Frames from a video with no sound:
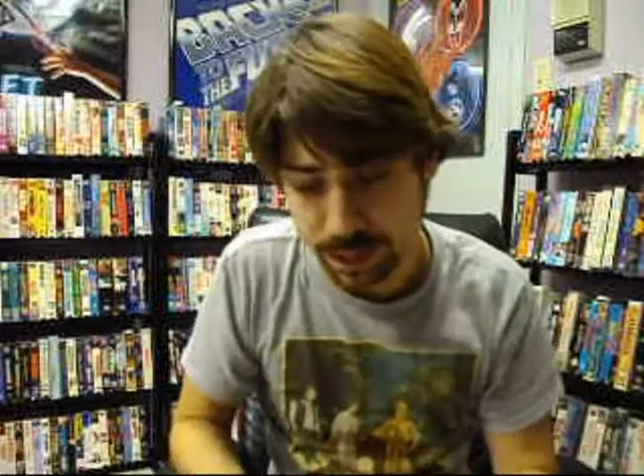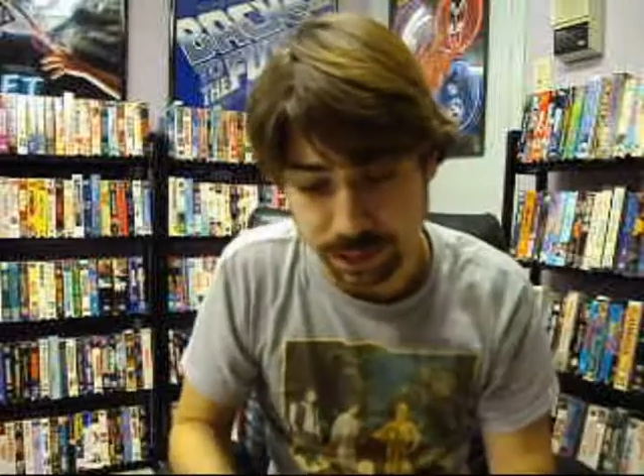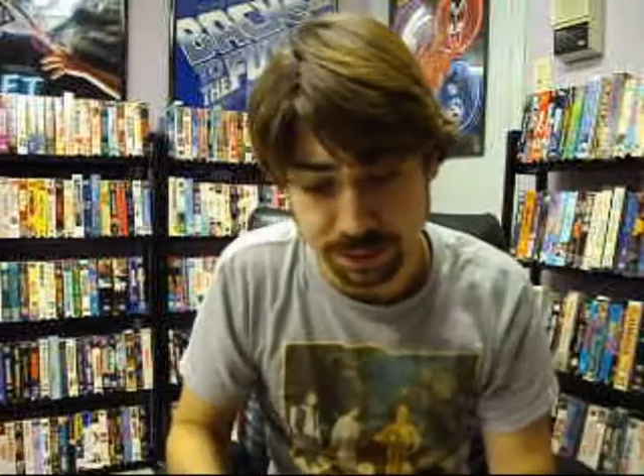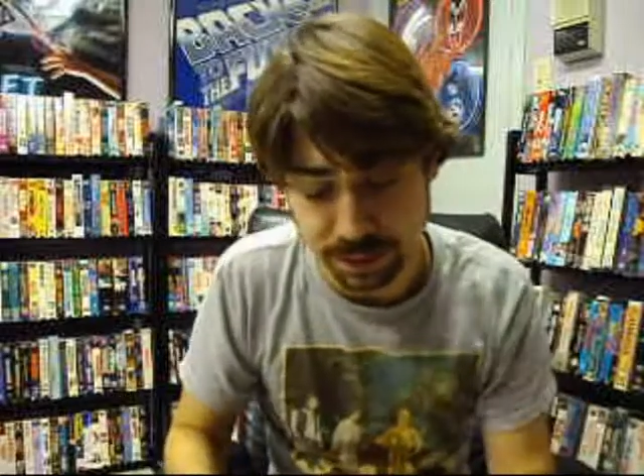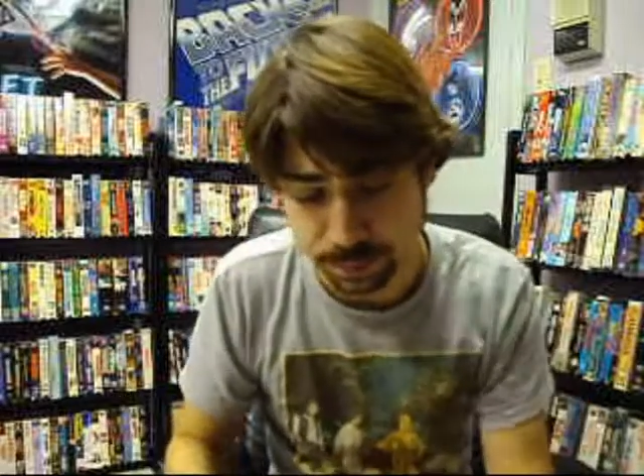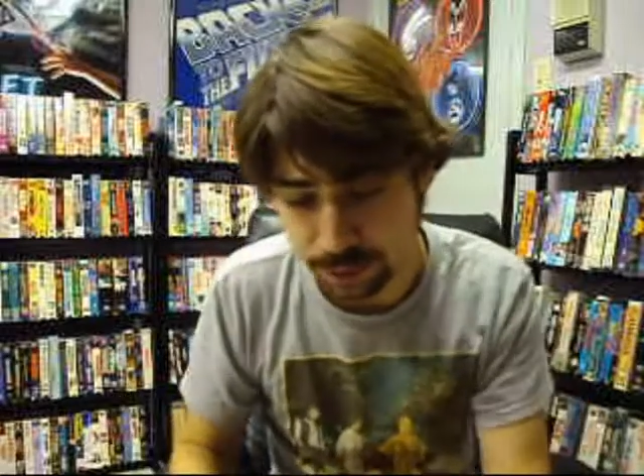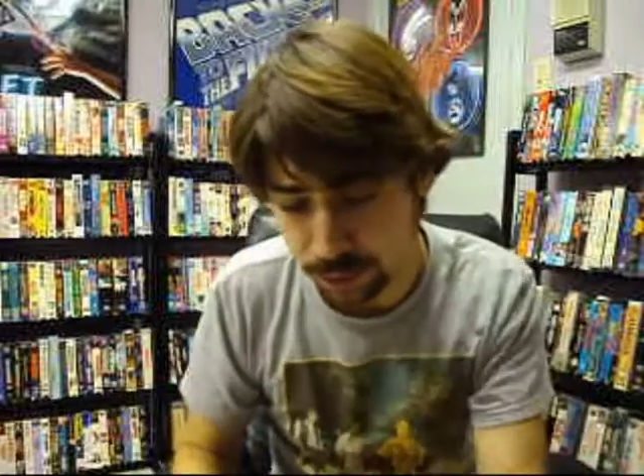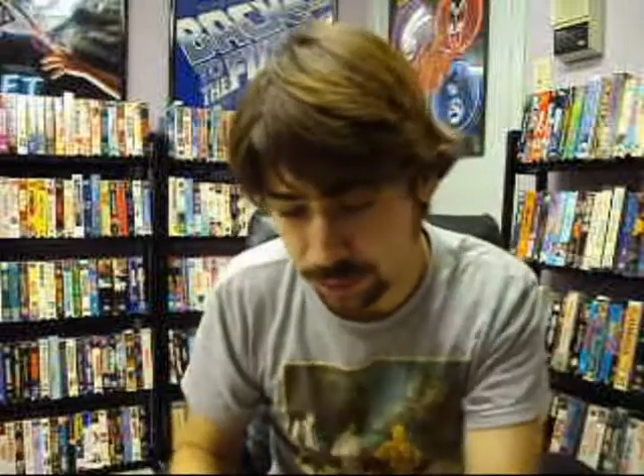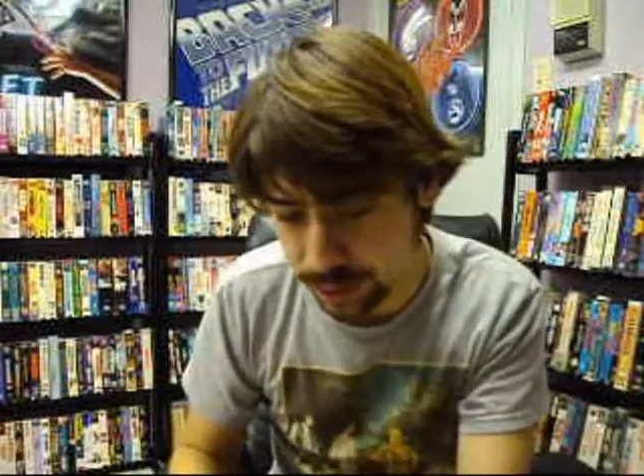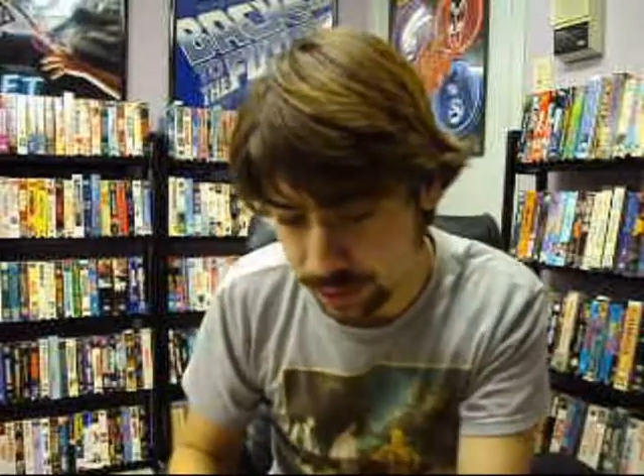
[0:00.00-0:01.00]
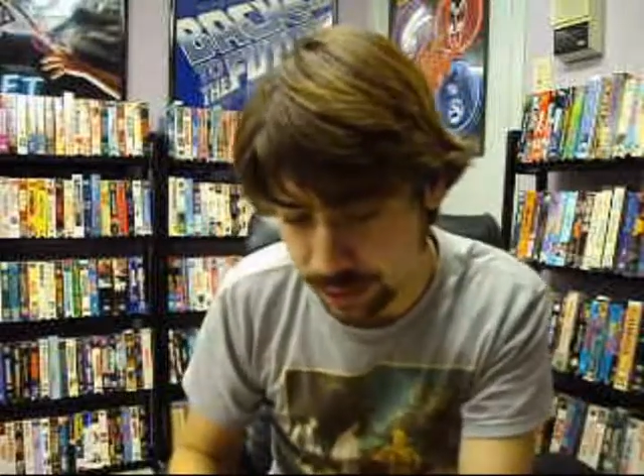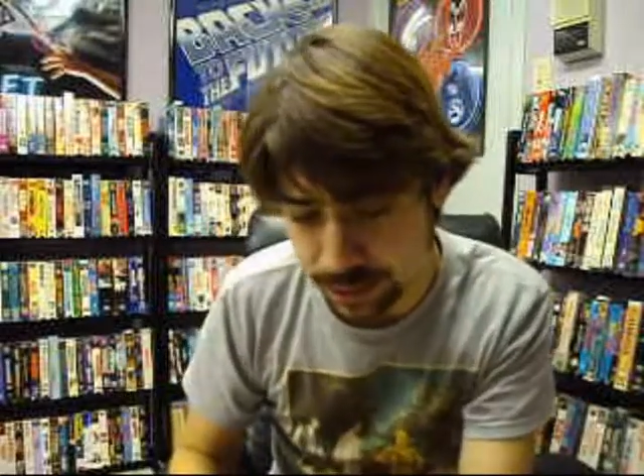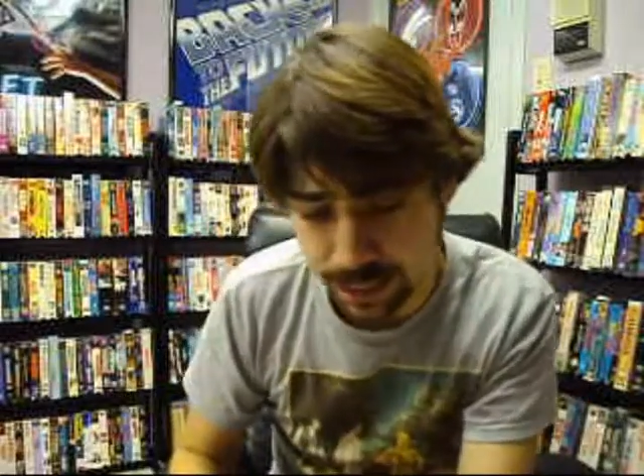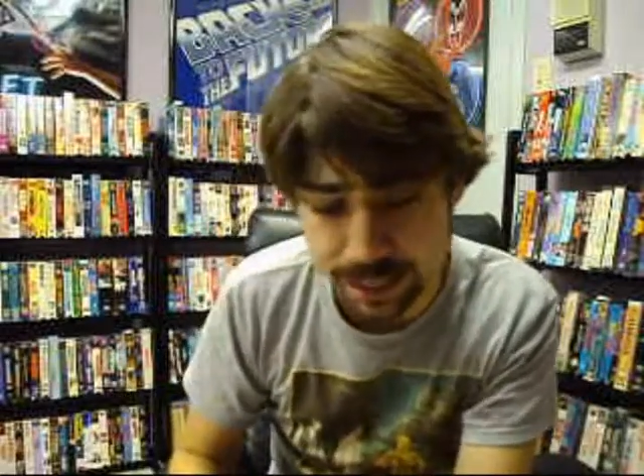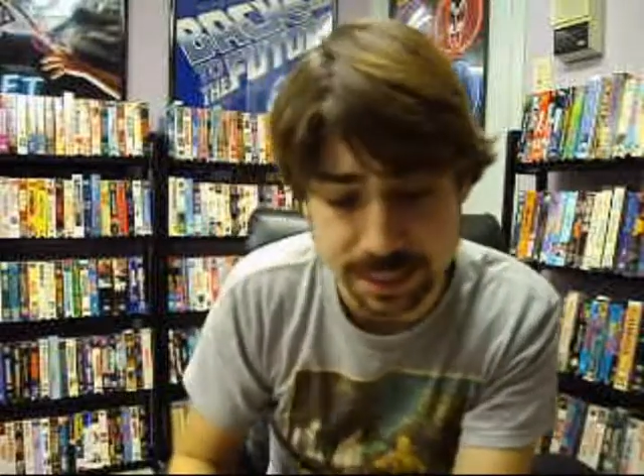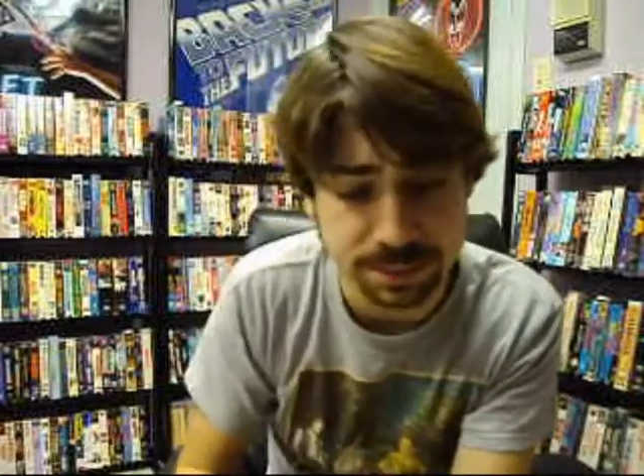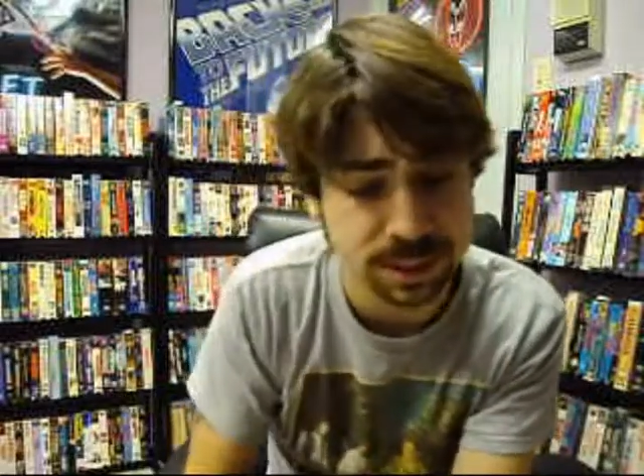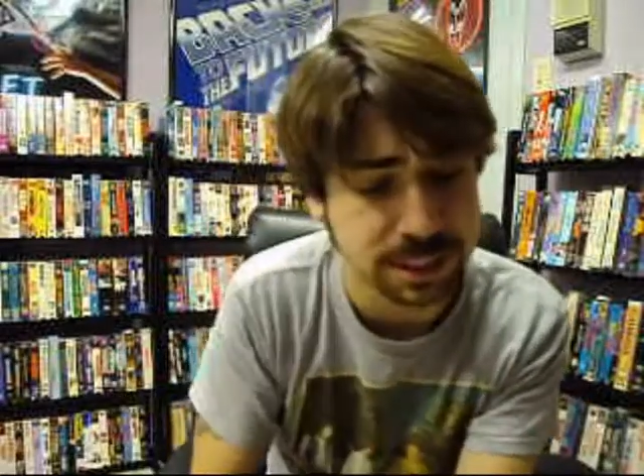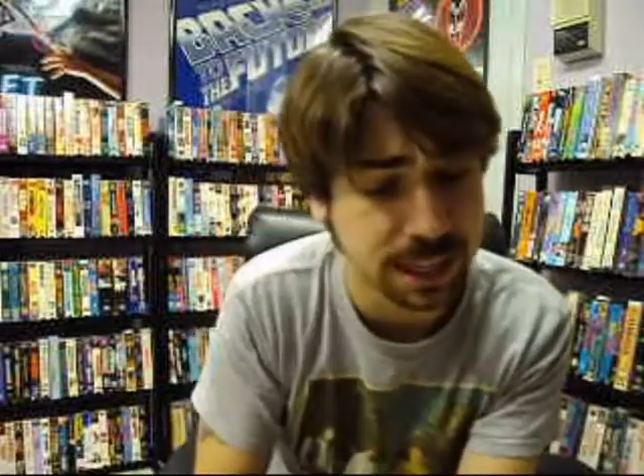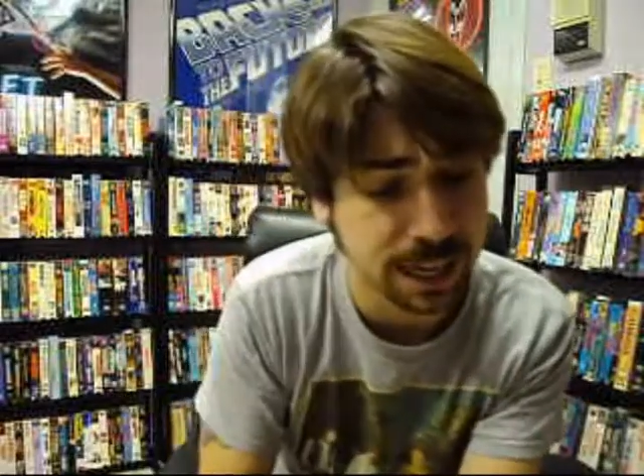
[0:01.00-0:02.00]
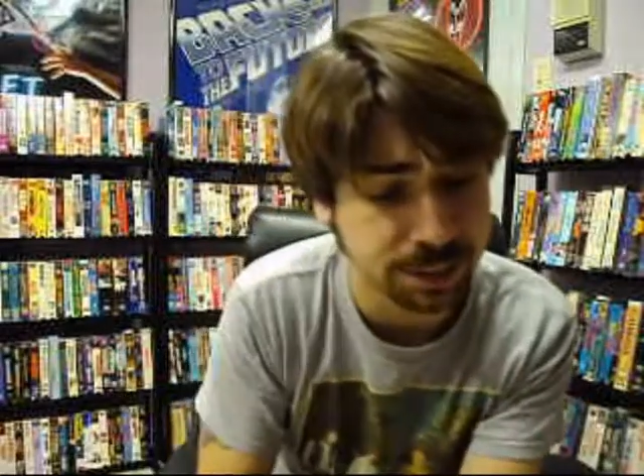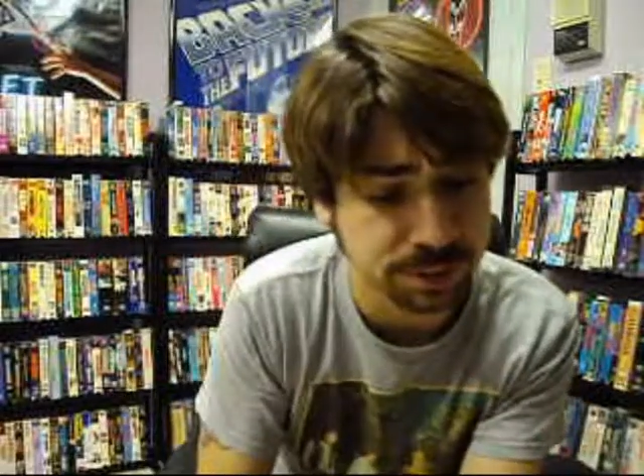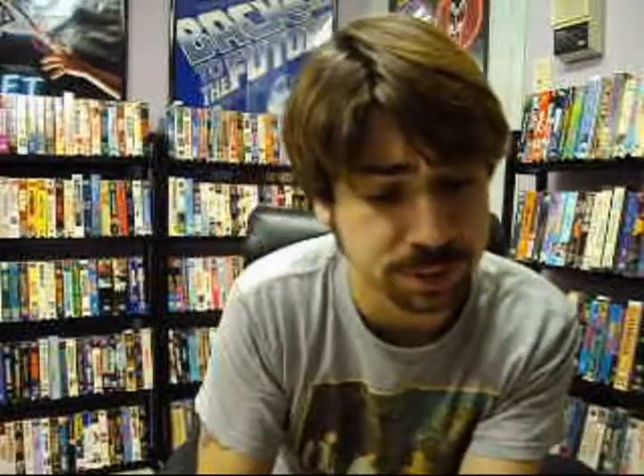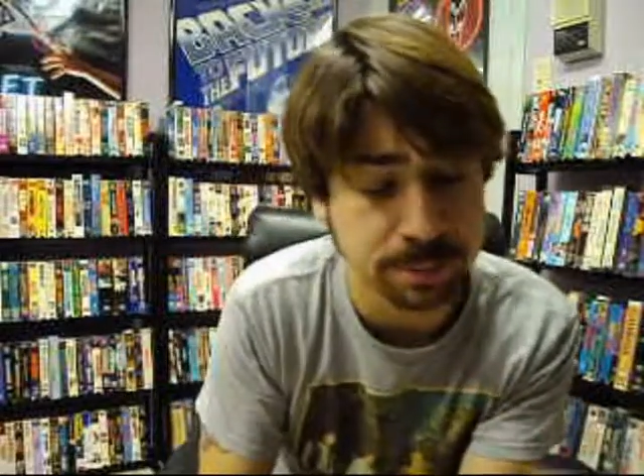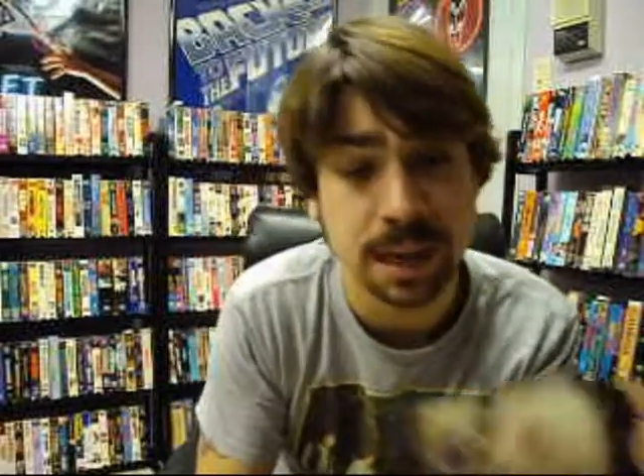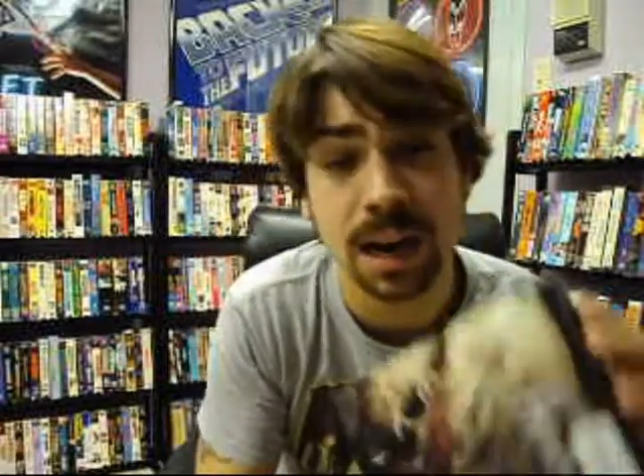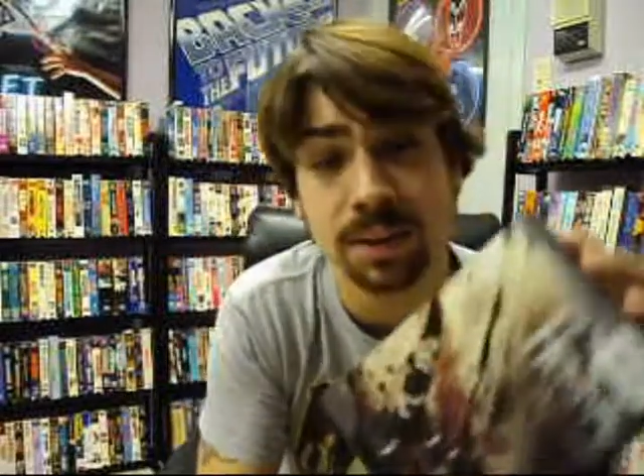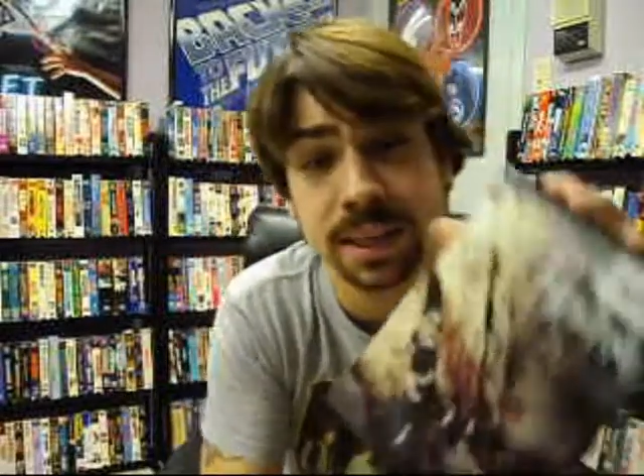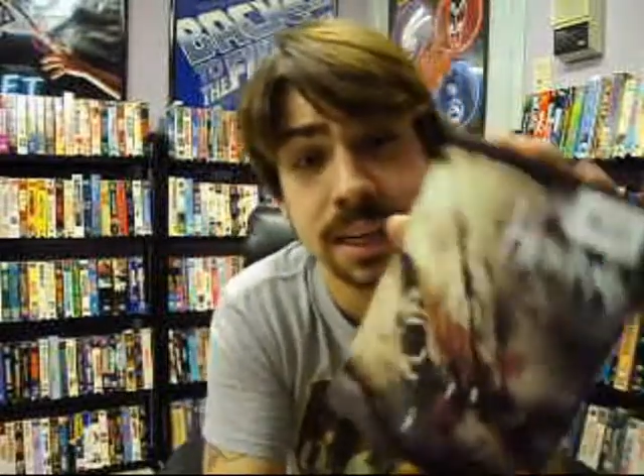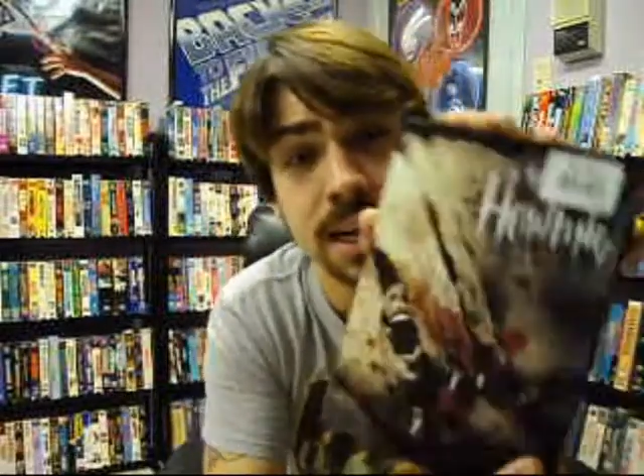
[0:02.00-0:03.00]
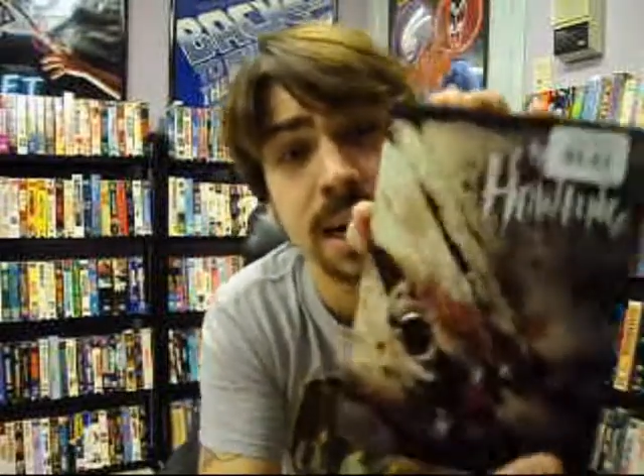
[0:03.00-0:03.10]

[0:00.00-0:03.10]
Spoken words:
love them both. I had never seen either of them. Howling,